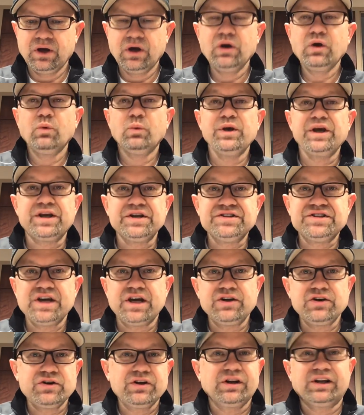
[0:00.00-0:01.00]
We
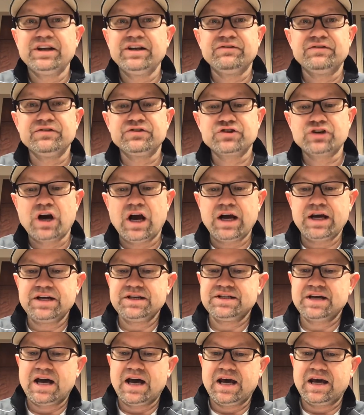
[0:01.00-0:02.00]
continue to live in trying
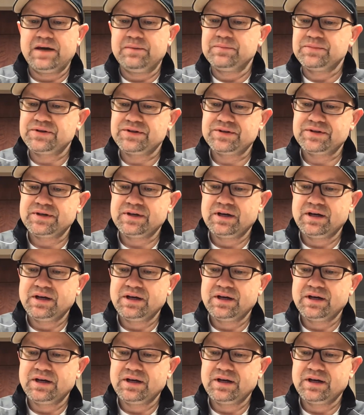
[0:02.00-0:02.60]
times.